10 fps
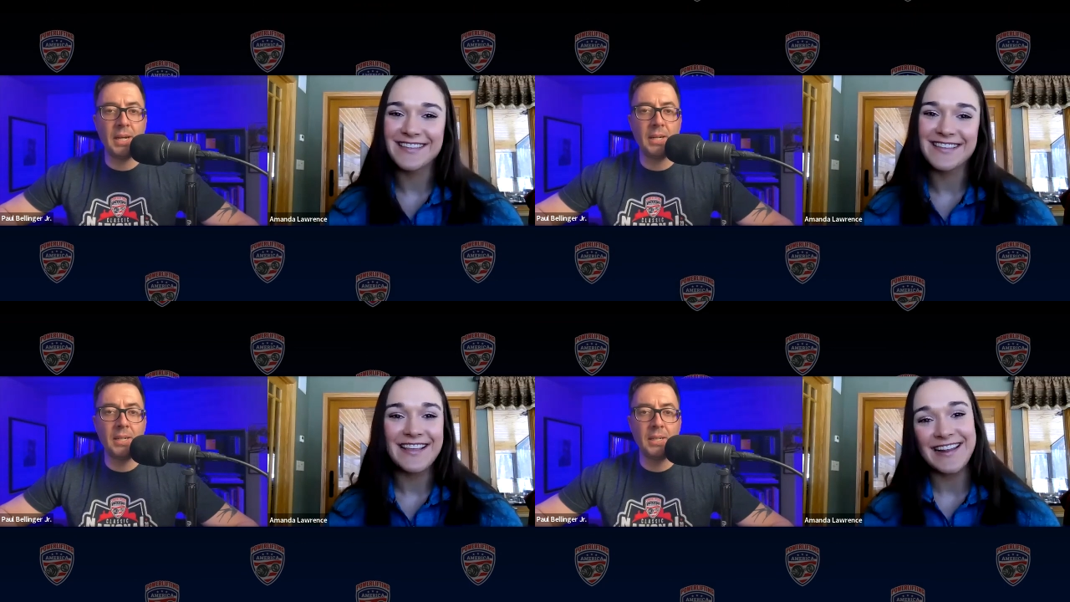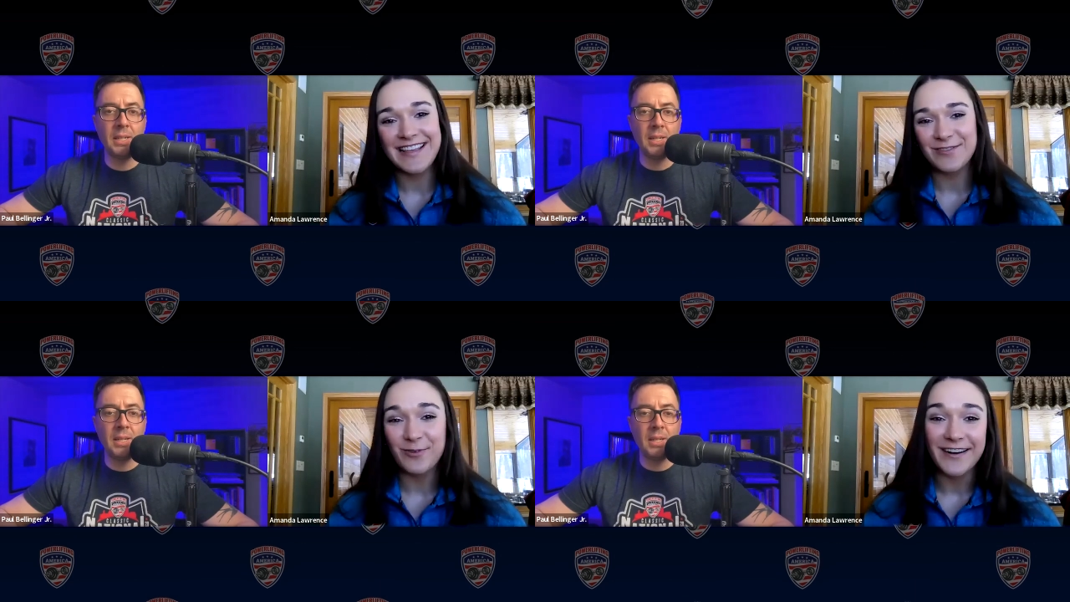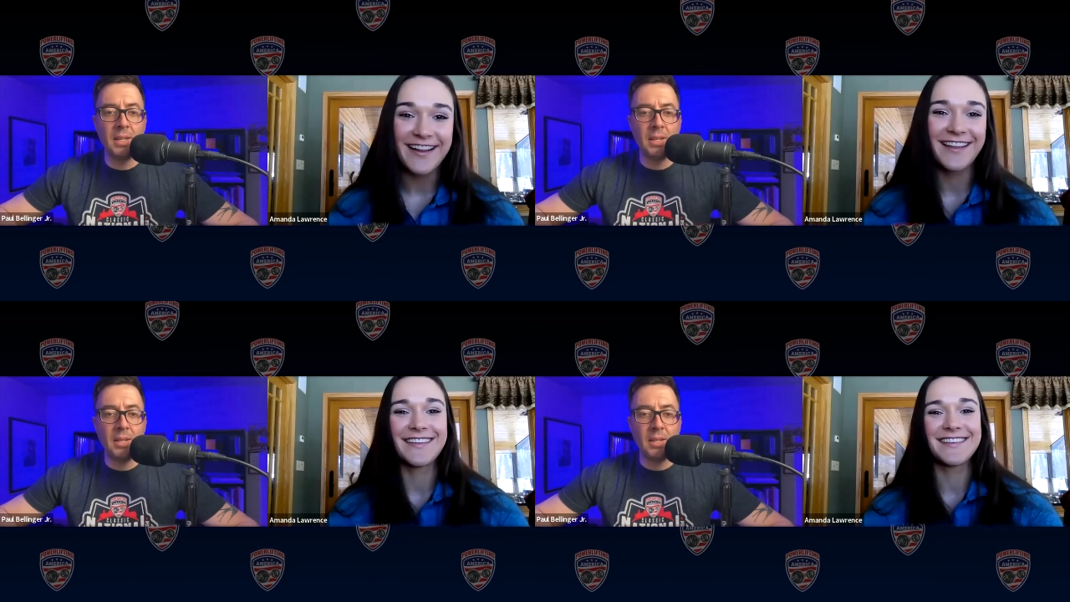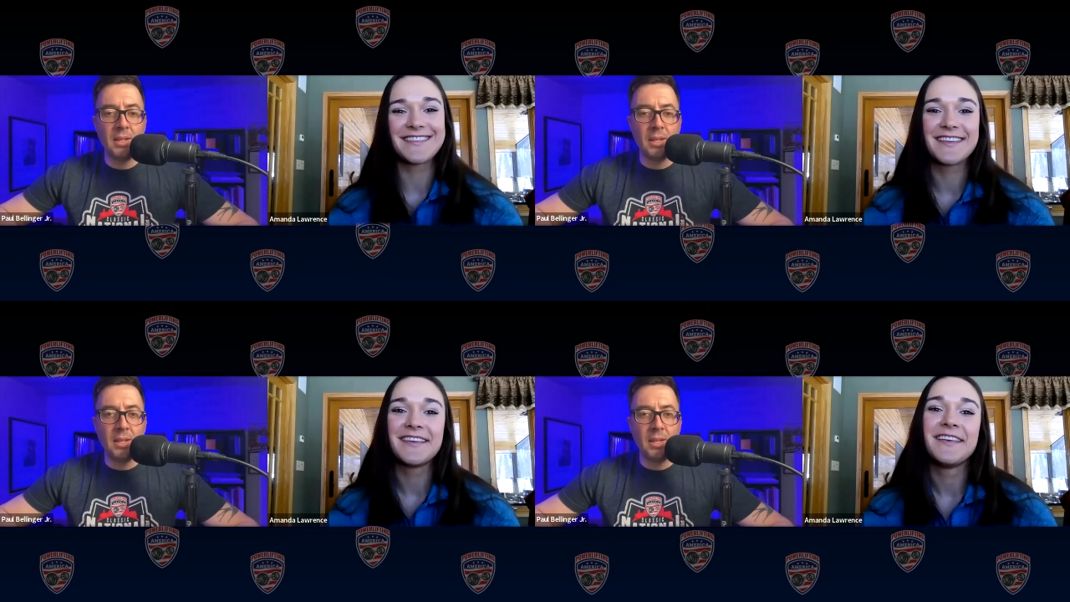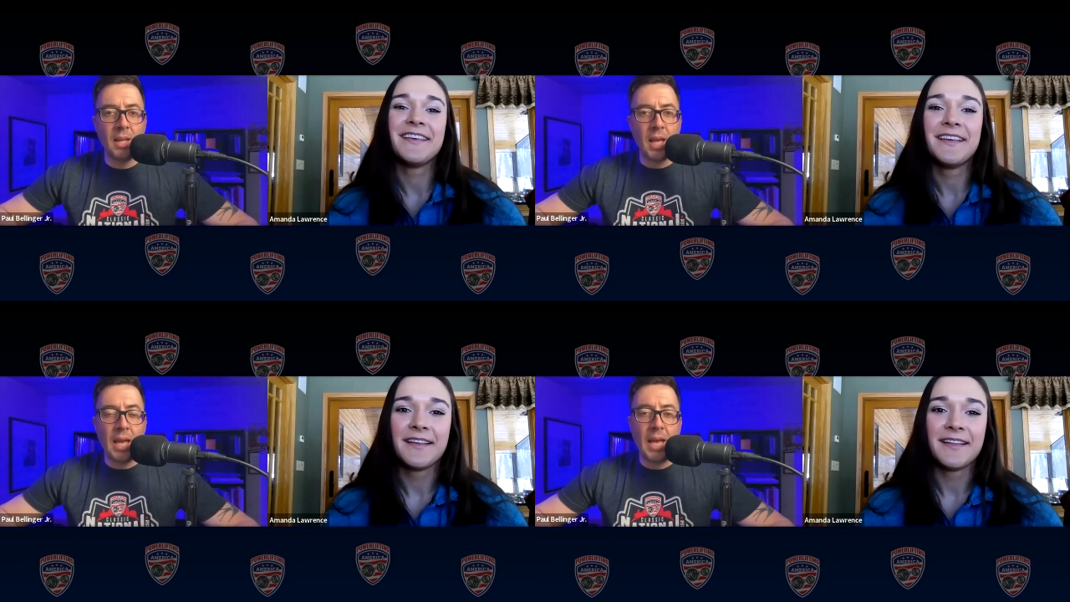Speaker 1: it is it is what it is.
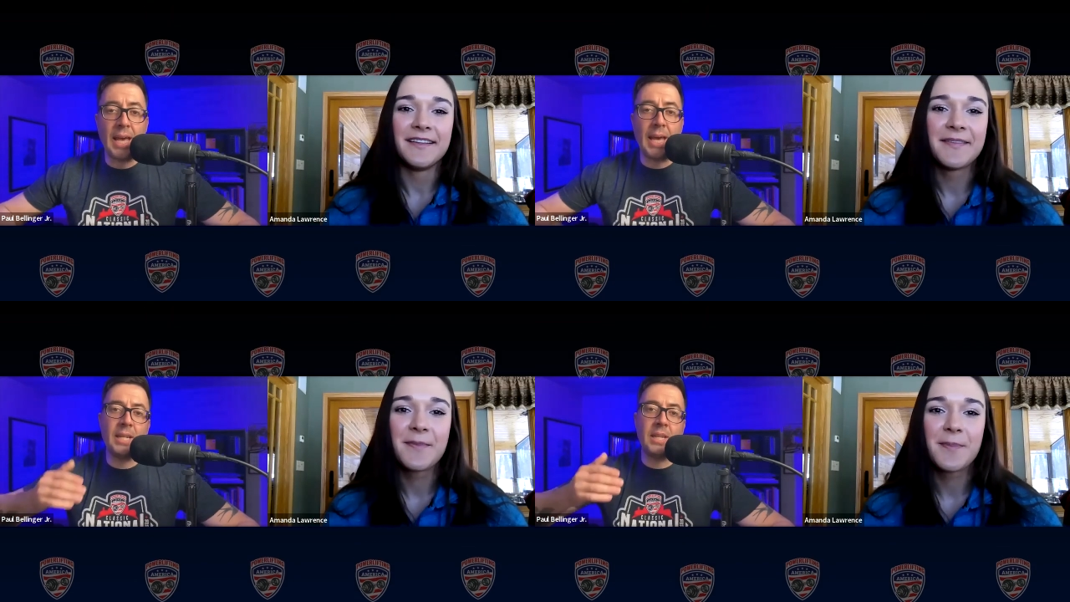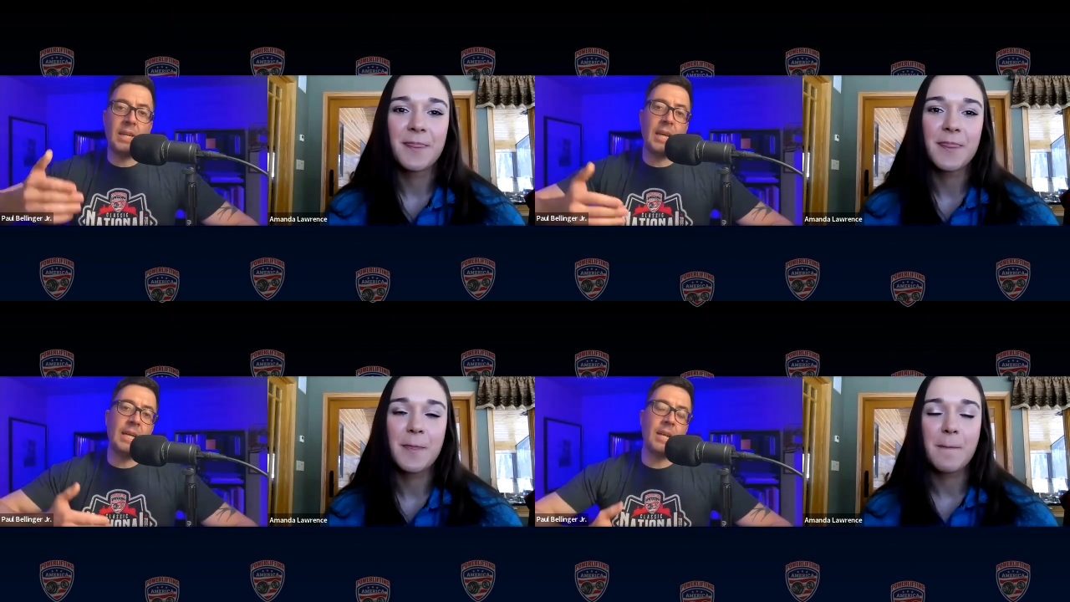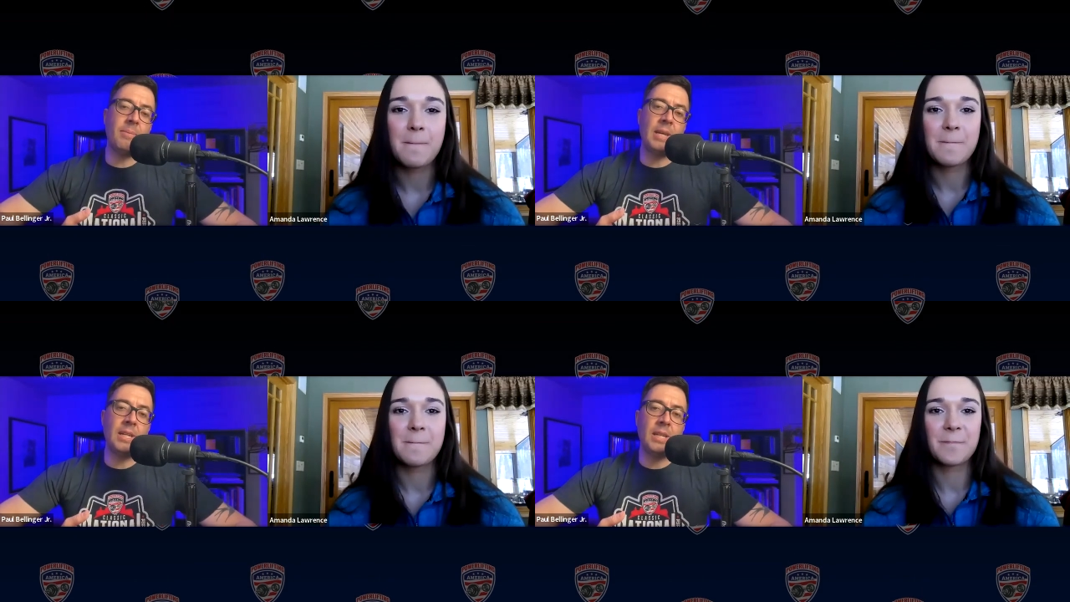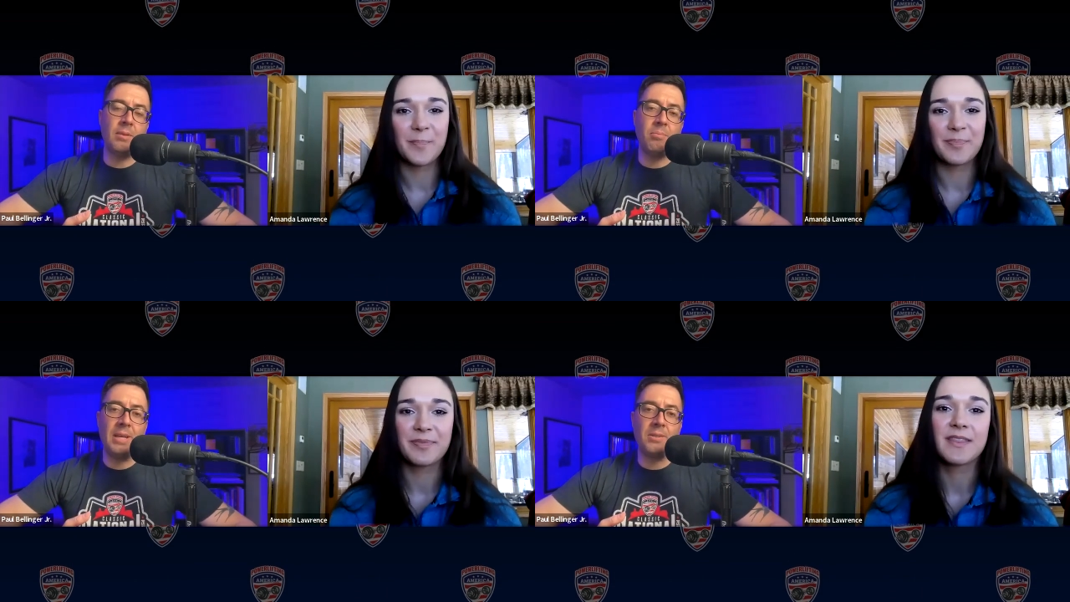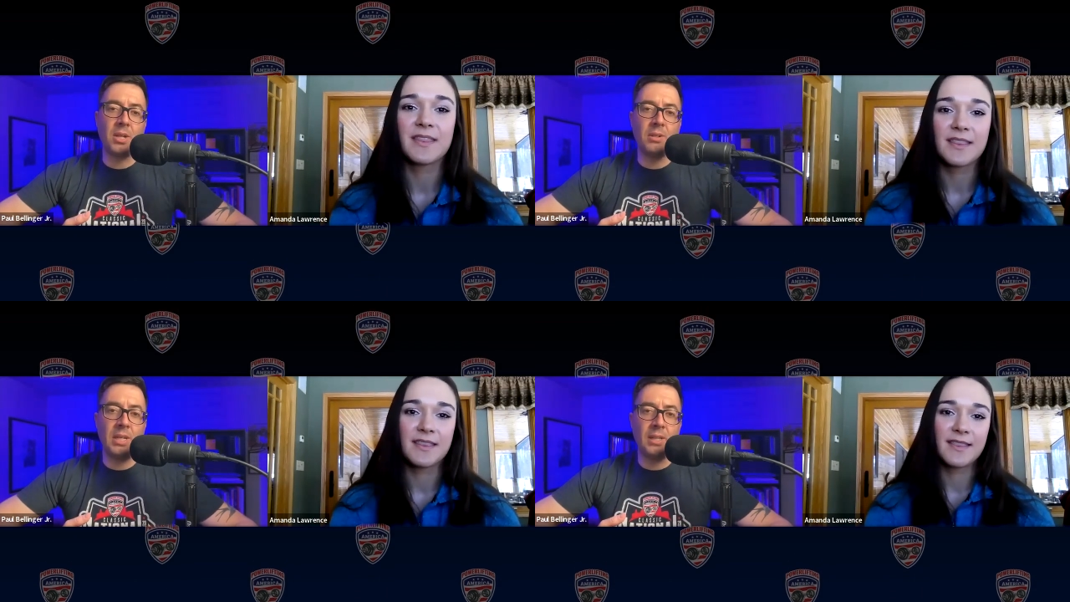
Speaker 2: And and I mean,
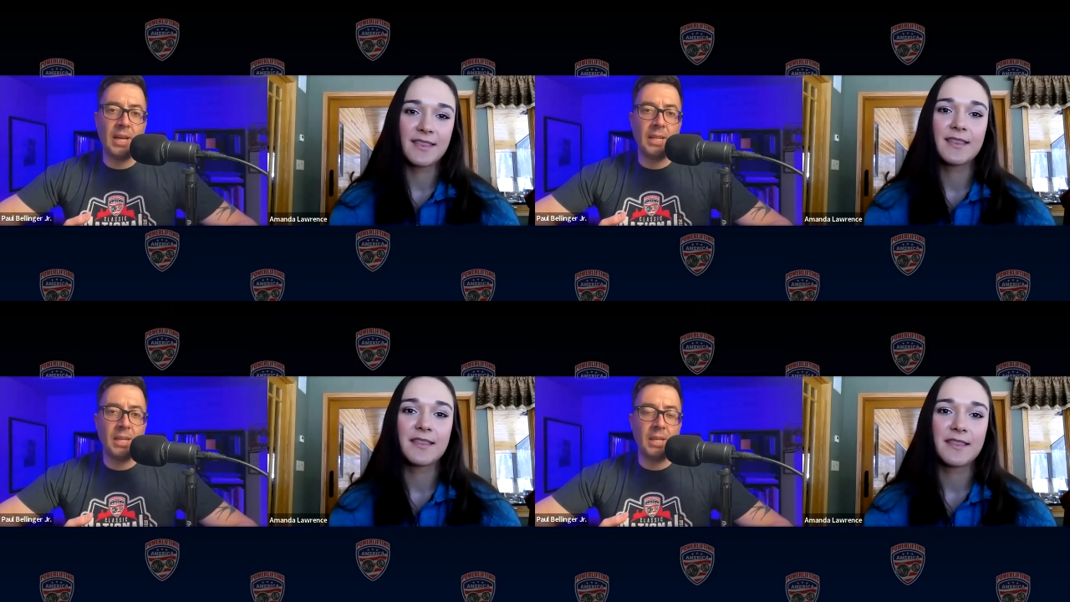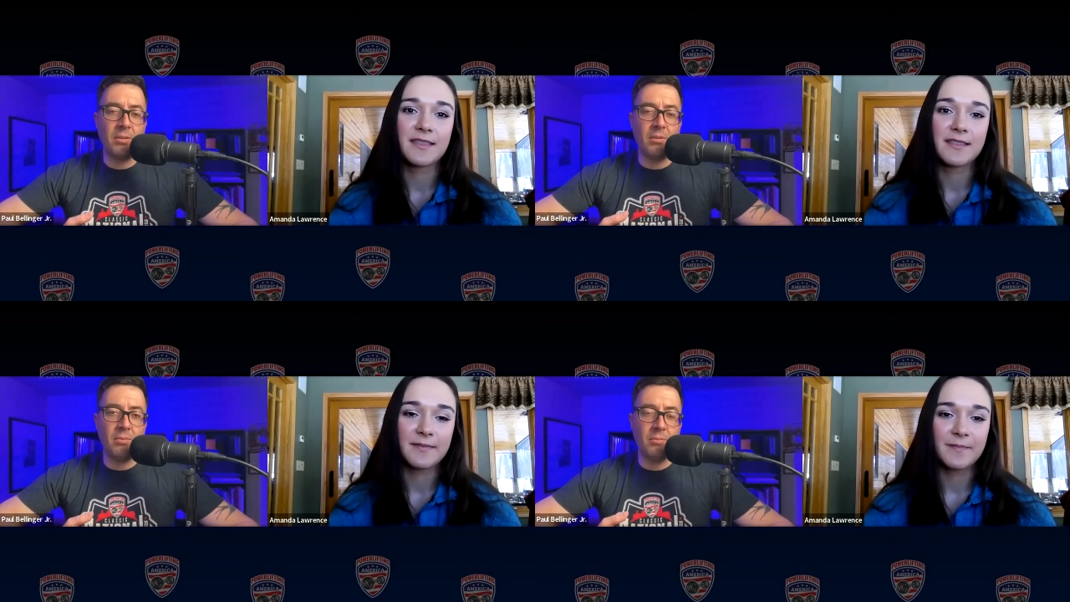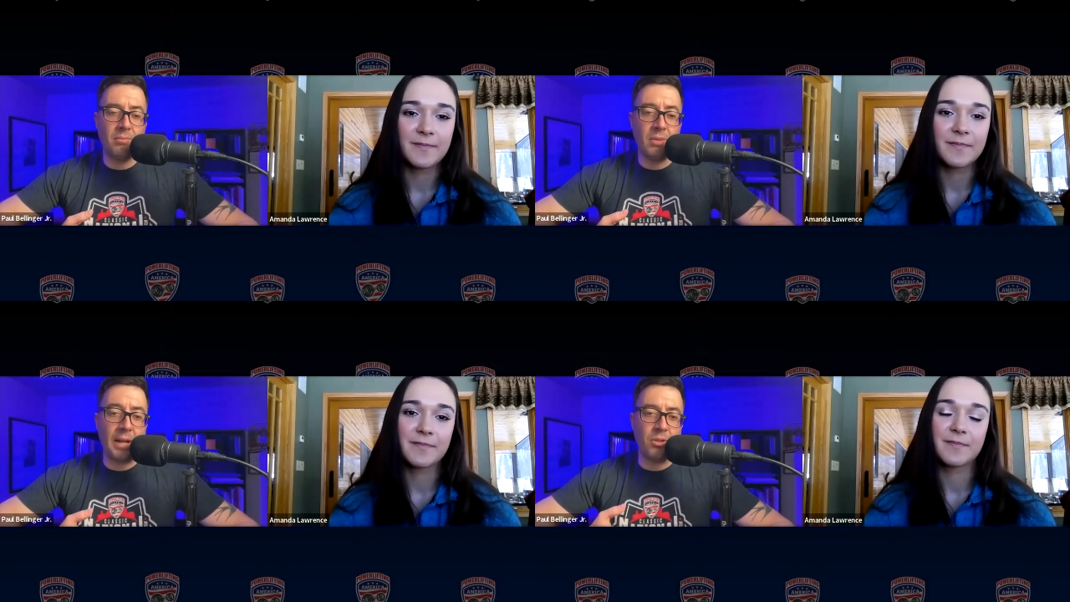basically, like that